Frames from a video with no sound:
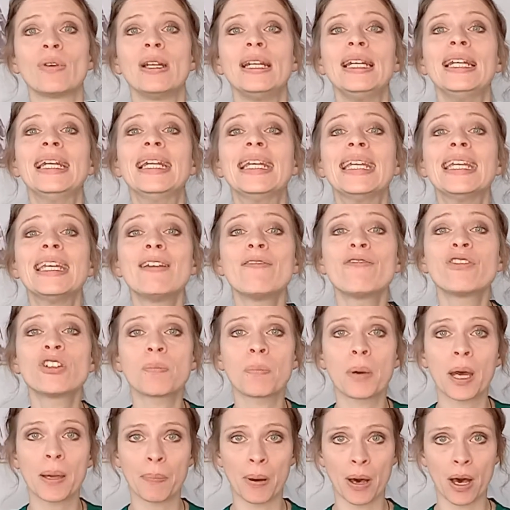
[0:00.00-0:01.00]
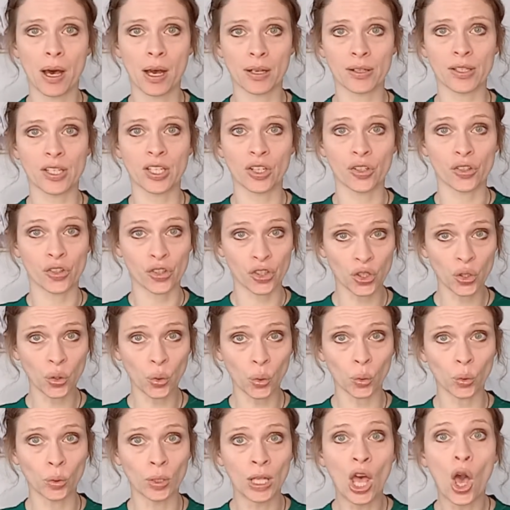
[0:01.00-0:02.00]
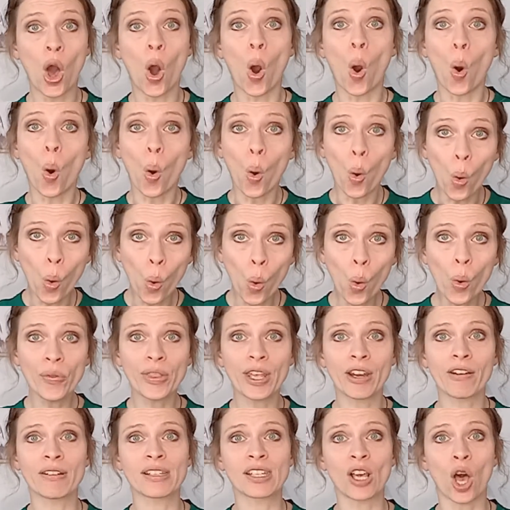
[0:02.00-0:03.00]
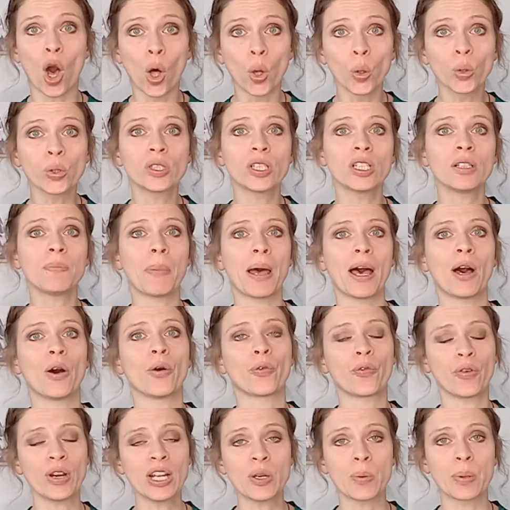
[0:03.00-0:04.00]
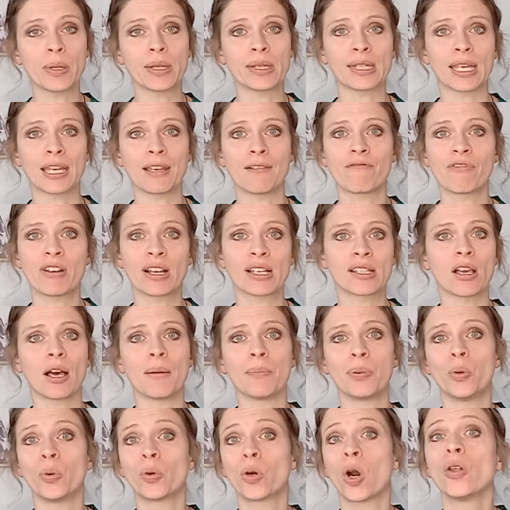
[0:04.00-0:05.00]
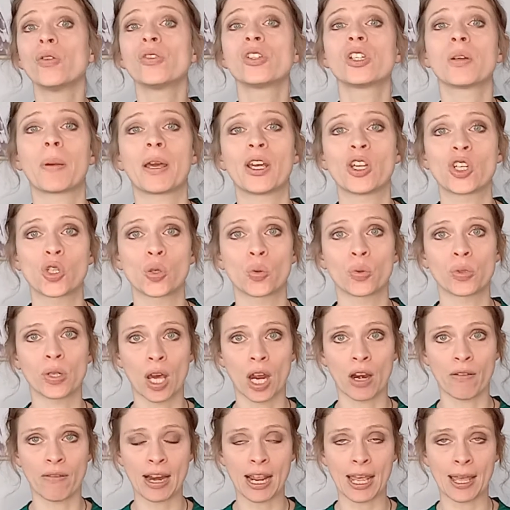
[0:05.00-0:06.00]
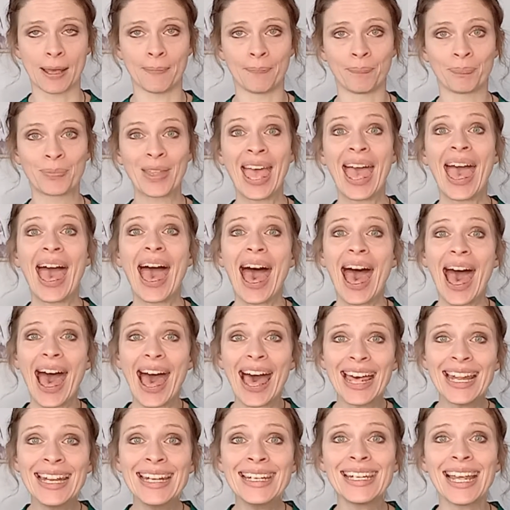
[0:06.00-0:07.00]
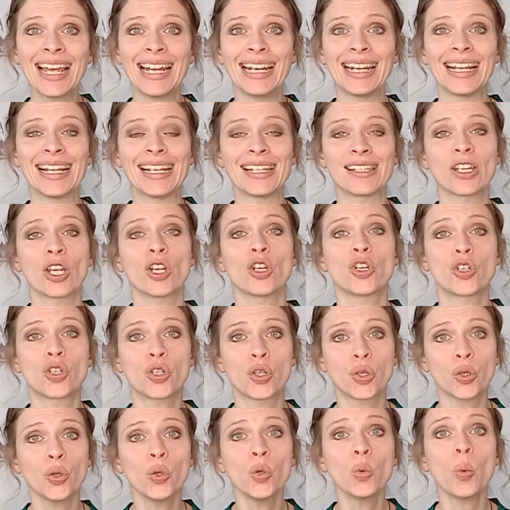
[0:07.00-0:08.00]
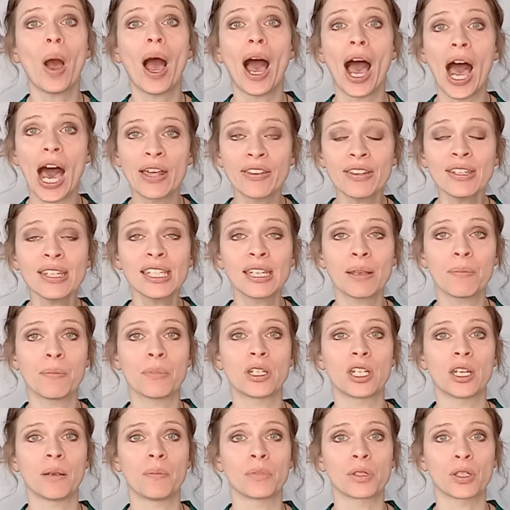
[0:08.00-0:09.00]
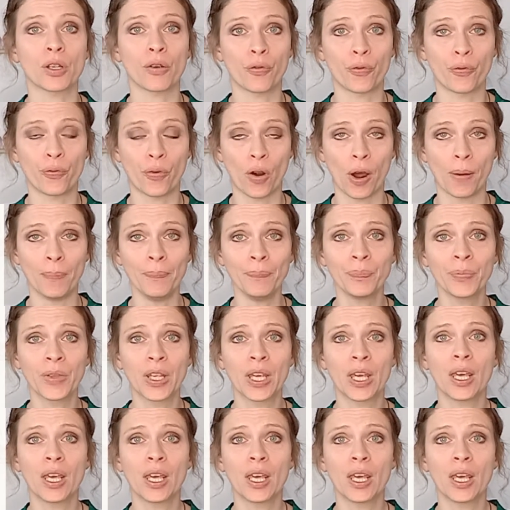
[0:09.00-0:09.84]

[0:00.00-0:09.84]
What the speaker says: relieved by passing a stool, or there is altered bowel frequency, for example, constipation or diarrhea, and at least 2 other symptoms from